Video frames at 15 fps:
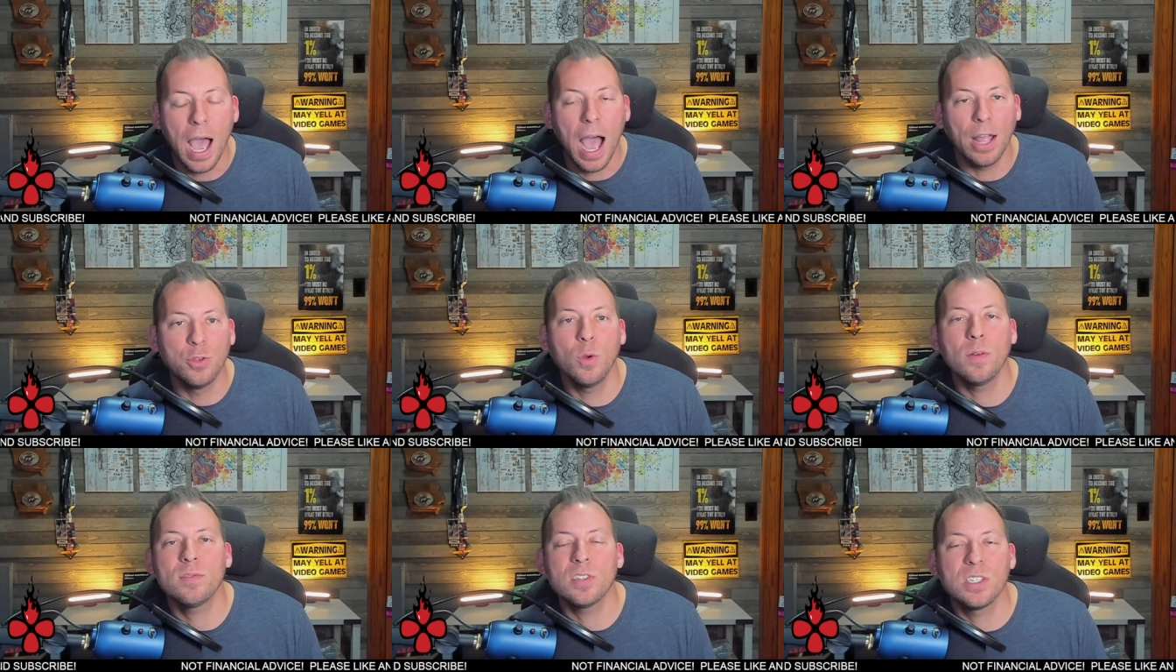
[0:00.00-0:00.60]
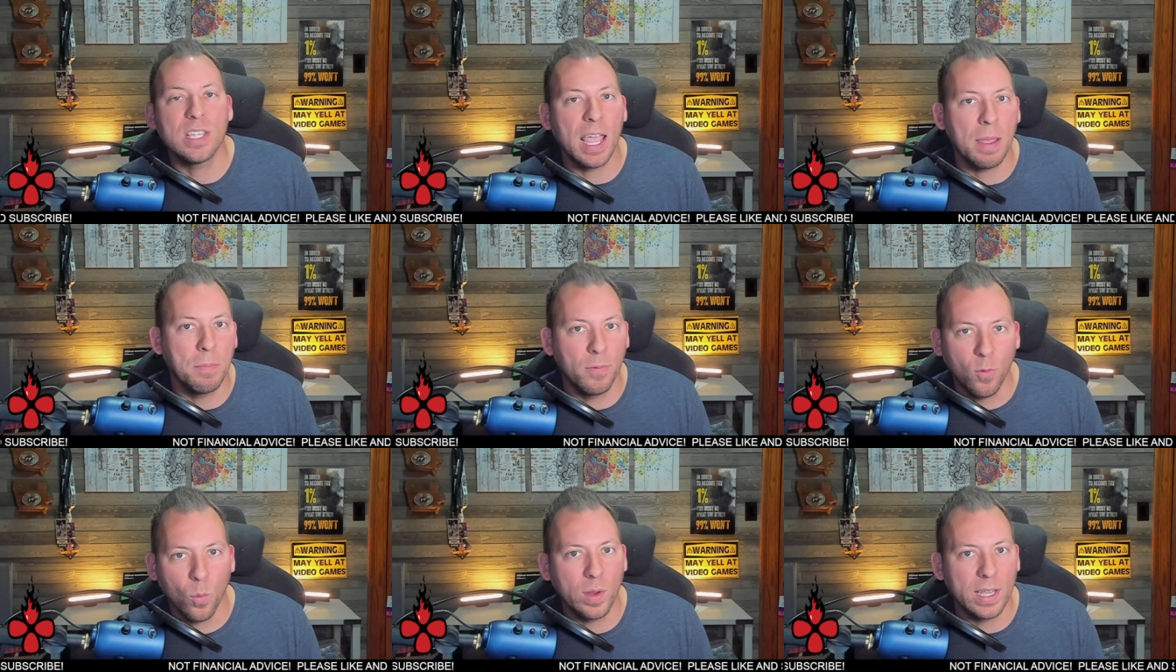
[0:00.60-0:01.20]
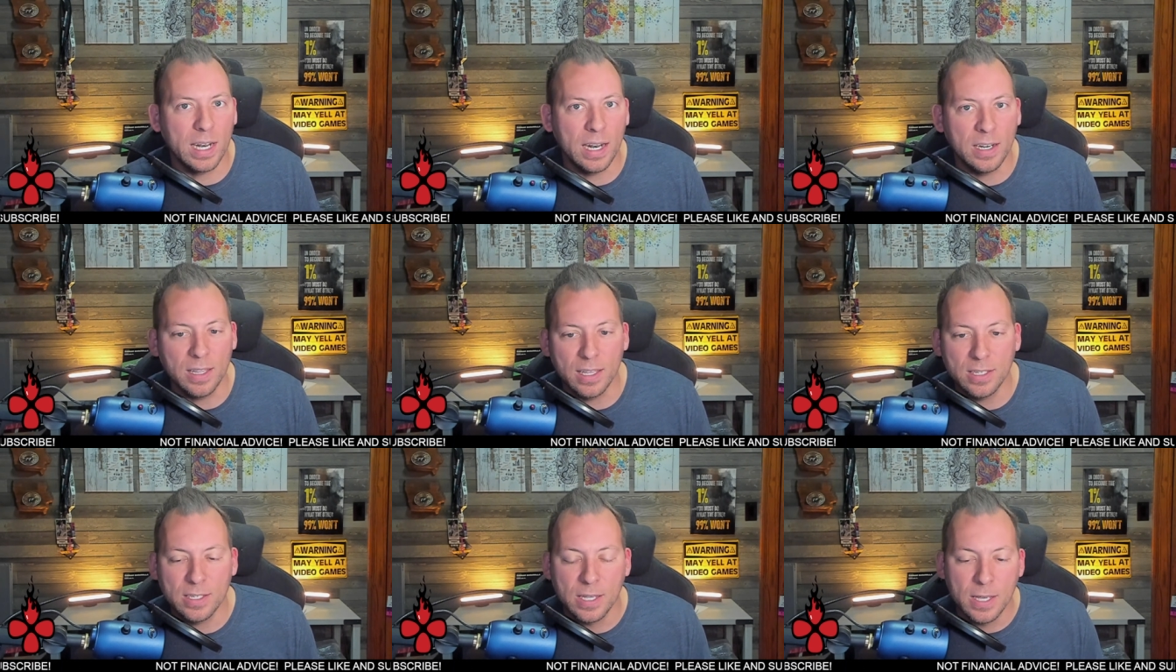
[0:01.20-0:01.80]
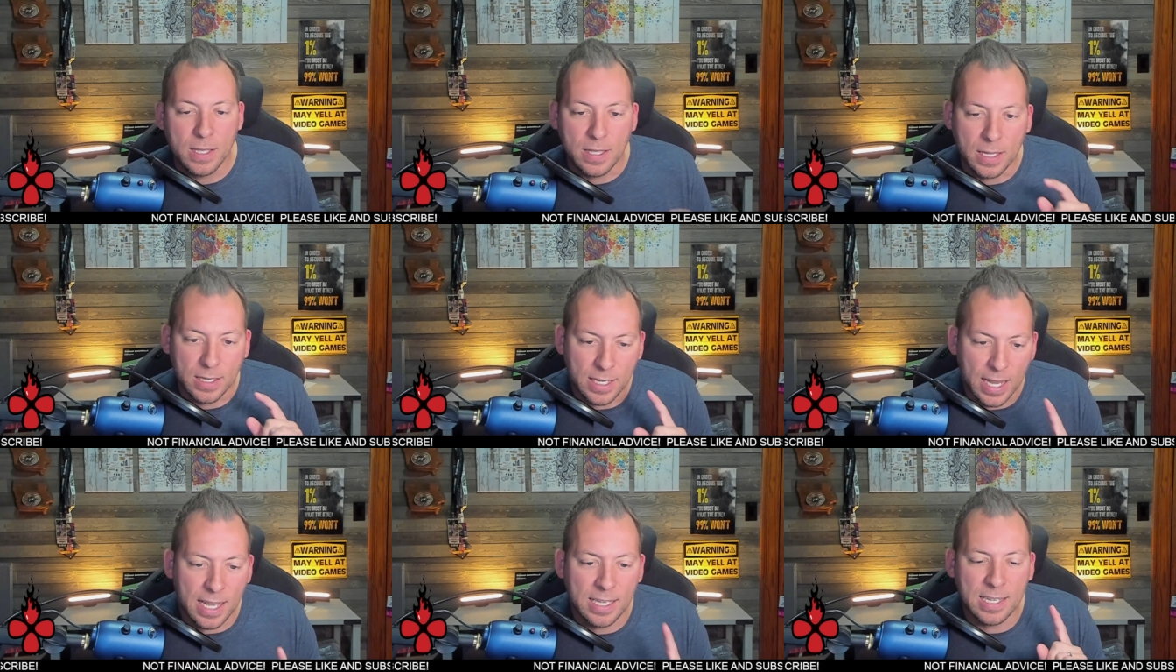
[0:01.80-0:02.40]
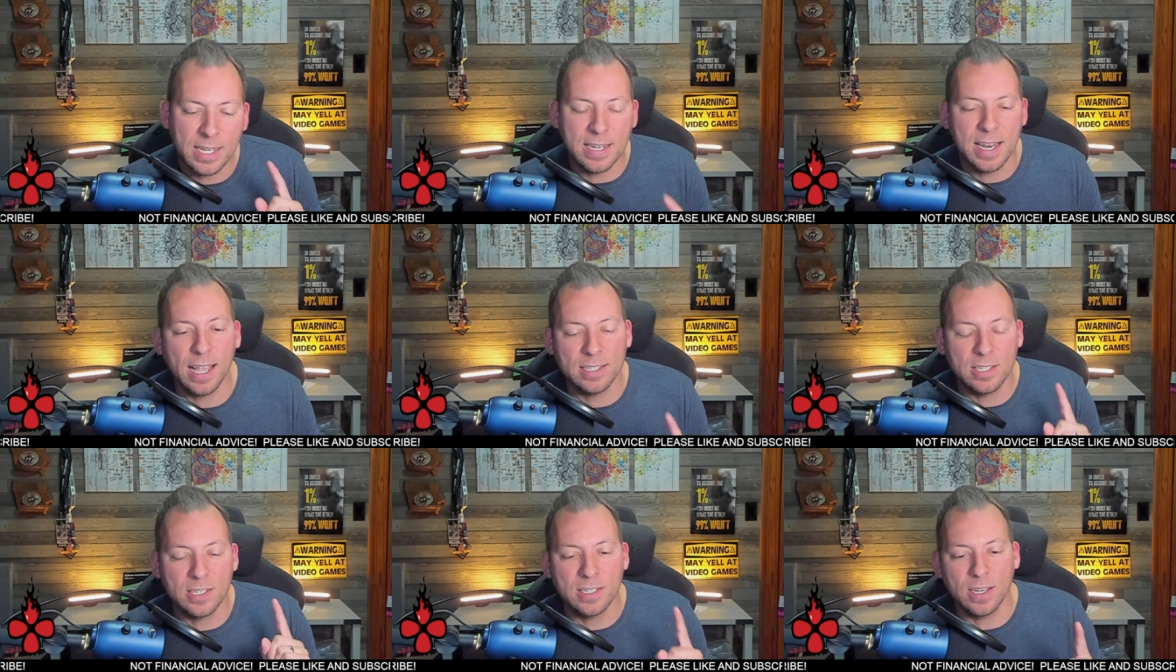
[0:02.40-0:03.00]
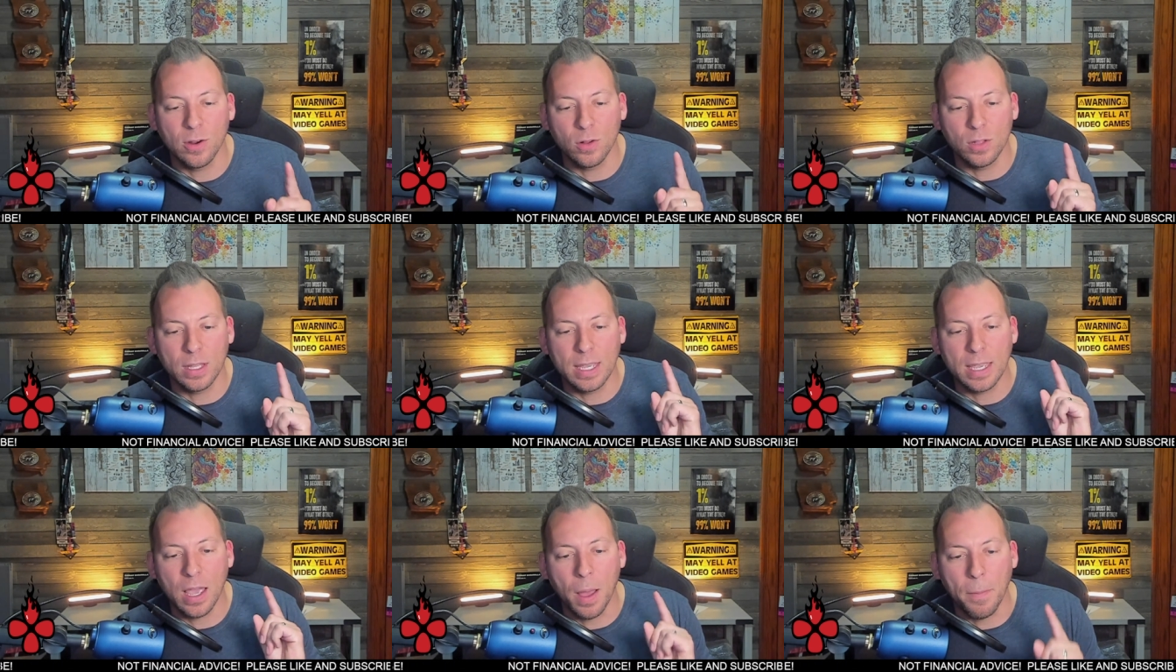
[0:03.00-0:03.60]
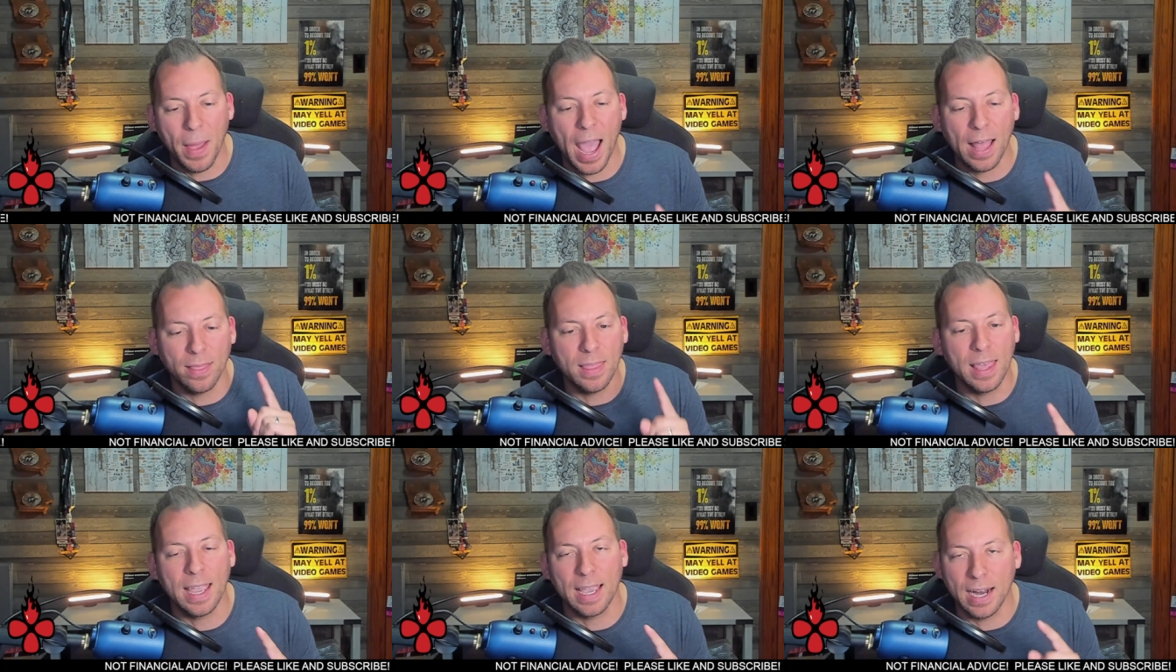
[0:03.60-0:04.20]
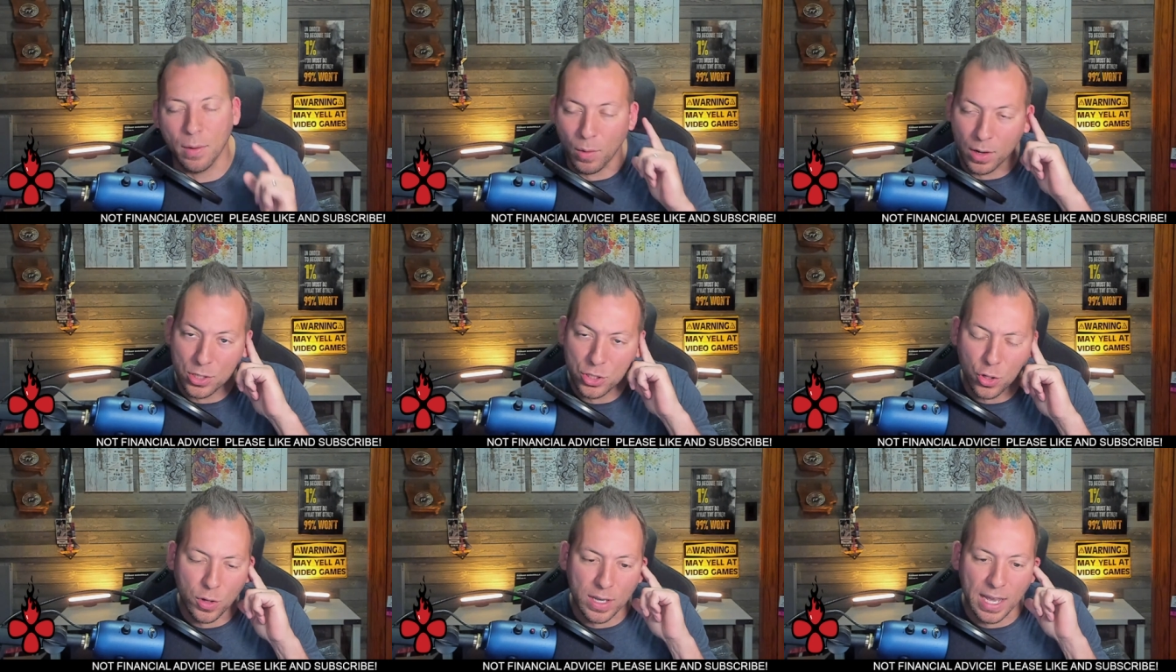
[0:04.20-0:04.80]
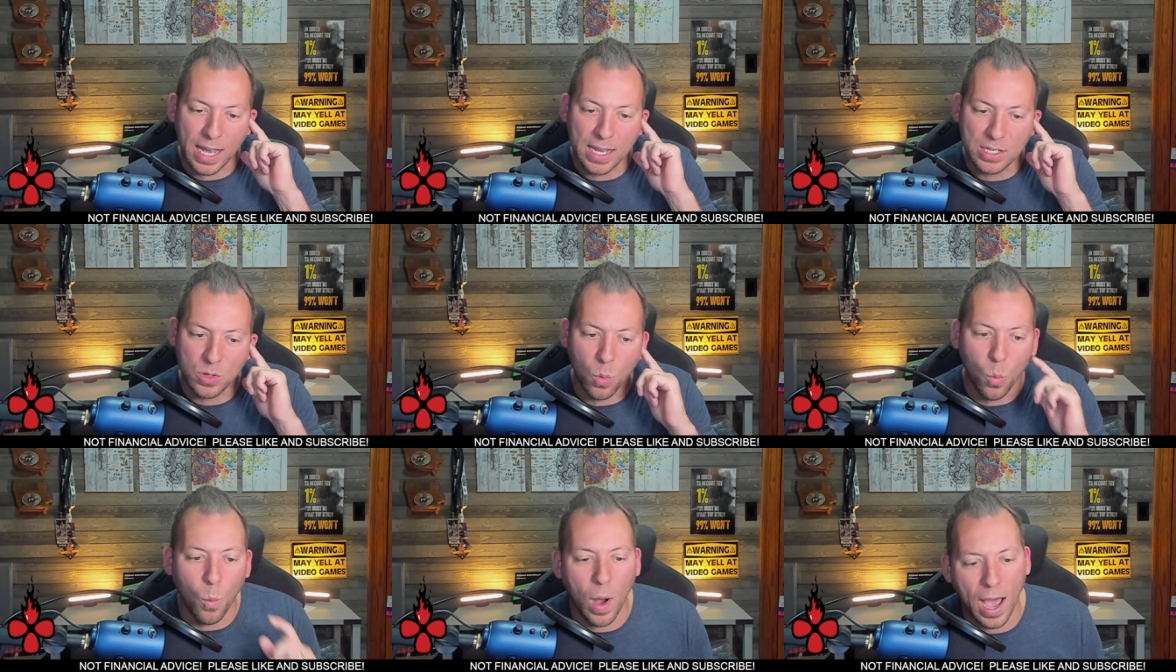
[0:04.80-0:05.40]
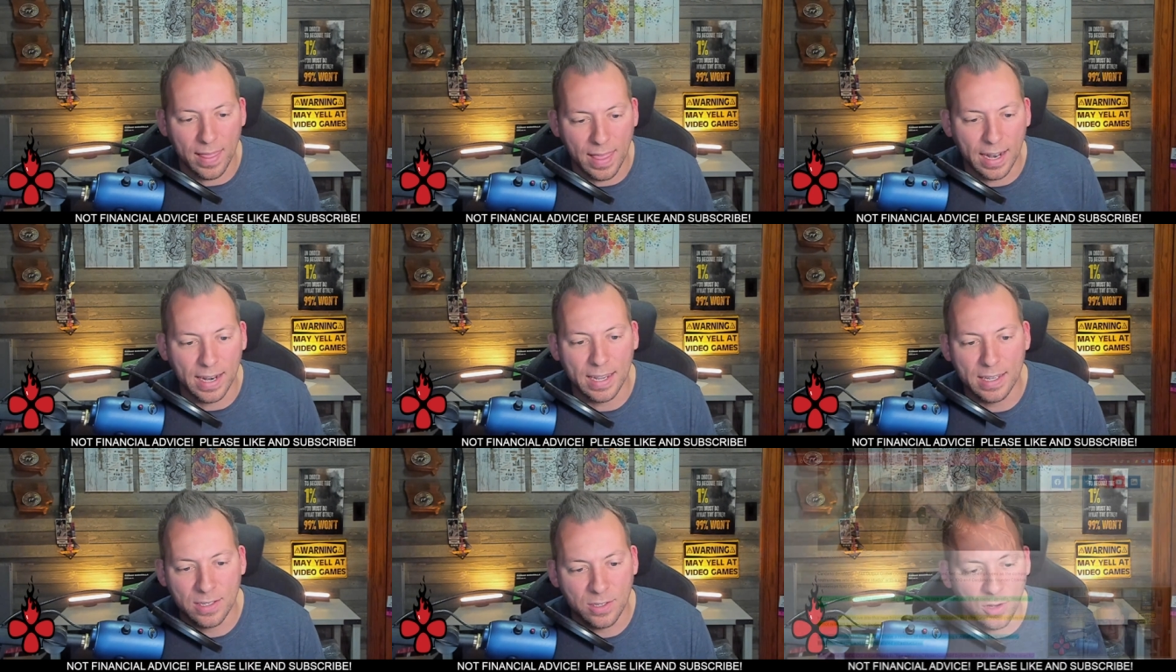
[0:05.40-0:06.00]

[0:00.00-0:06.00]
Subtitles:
I do have to say, before we get into this, this isn't necessarily a bad thing, and I want to show you guys why that is